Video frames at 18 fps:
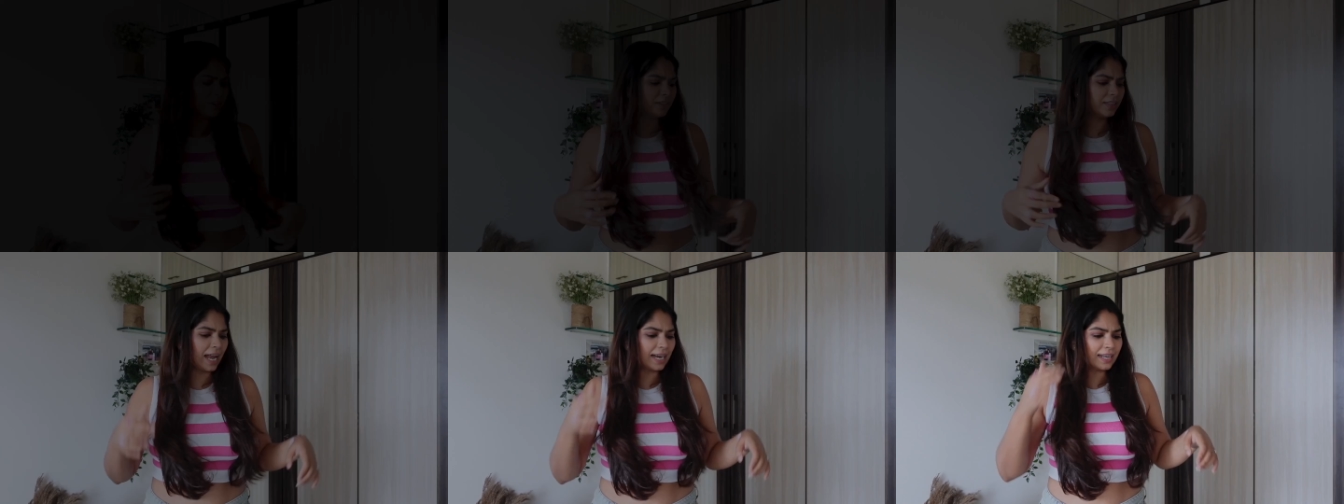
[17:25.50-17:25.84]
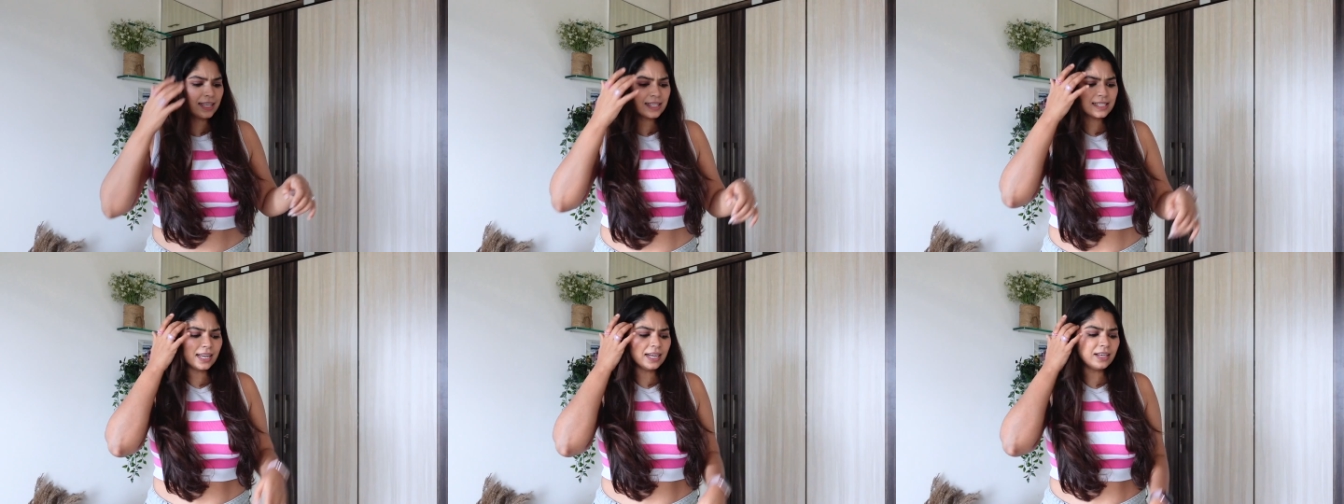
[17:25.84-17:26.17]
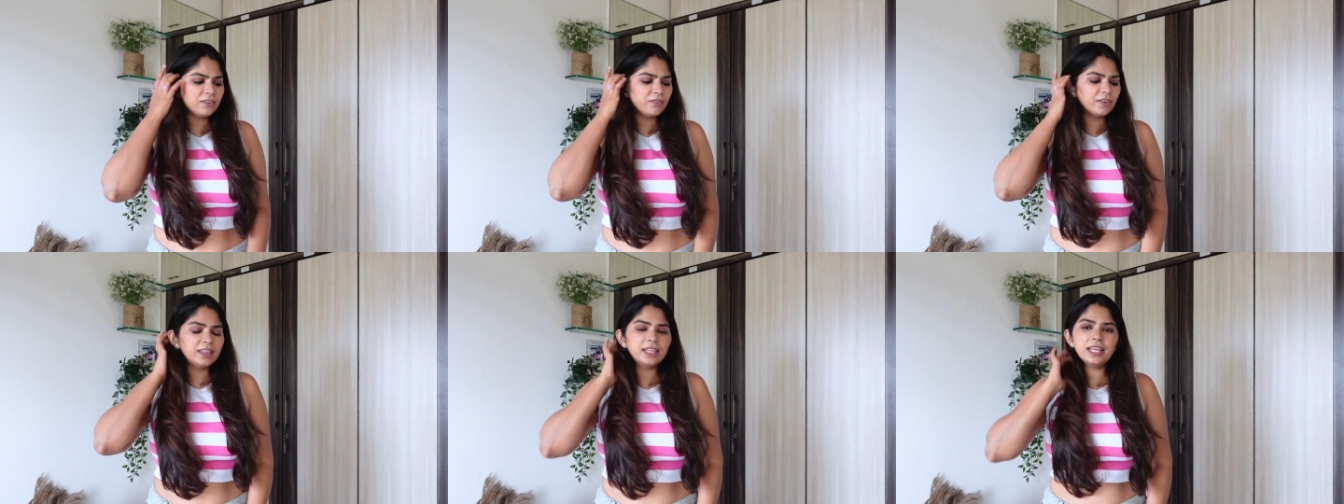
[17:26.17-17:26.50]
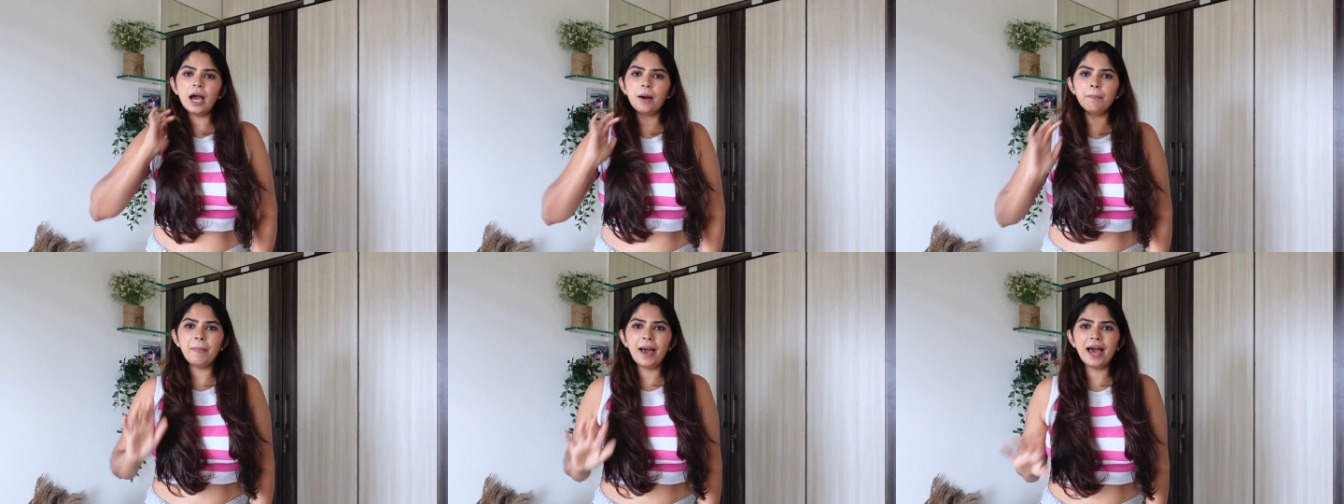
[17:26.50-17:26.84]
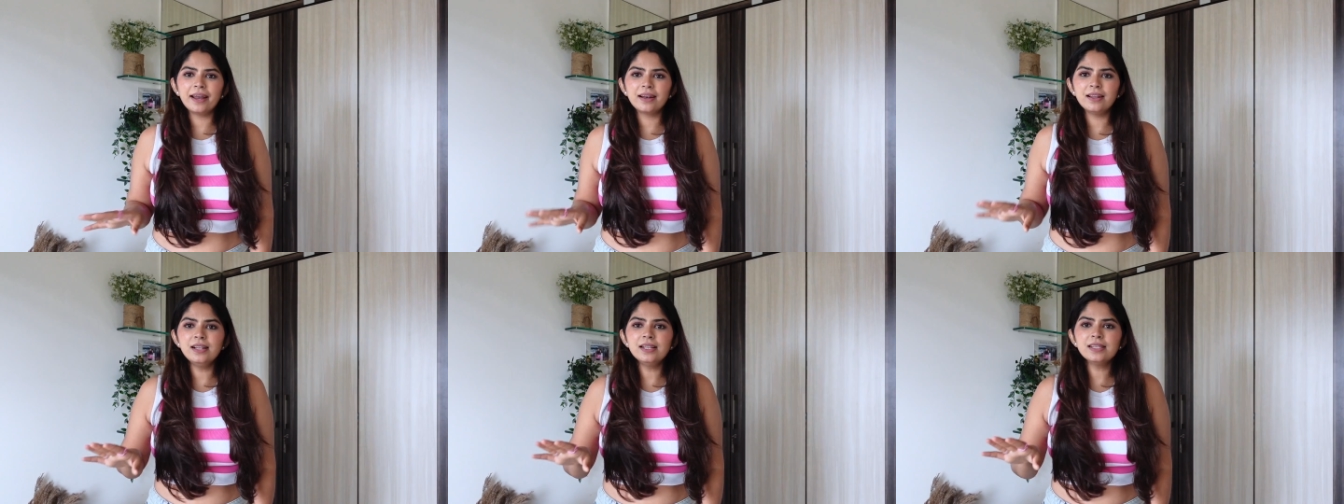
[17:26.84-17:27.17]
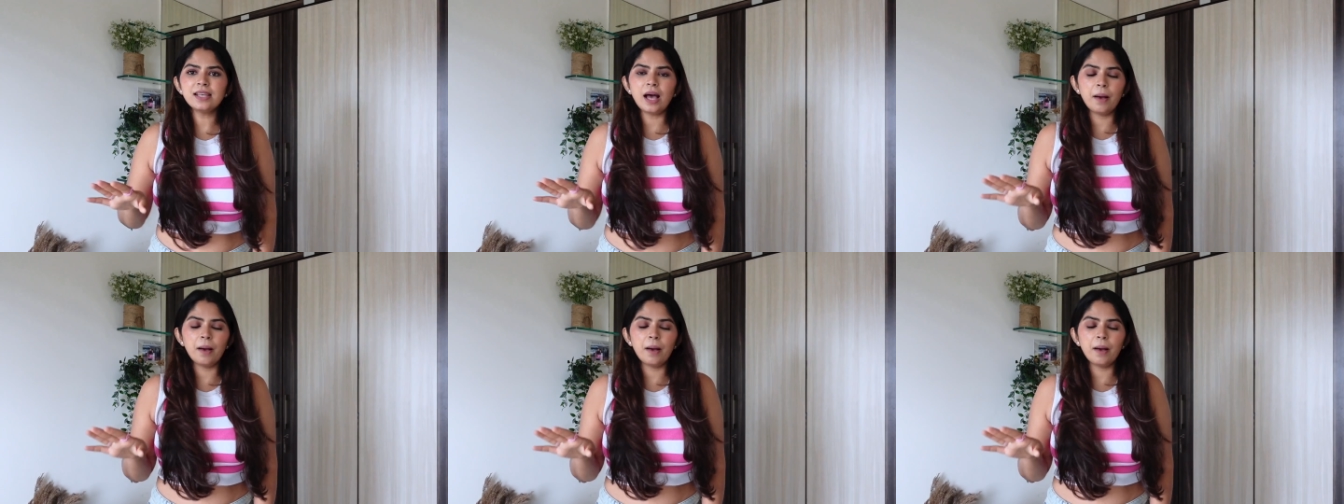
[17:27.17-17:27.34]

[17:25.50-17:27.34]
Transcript: That is it with the apparels.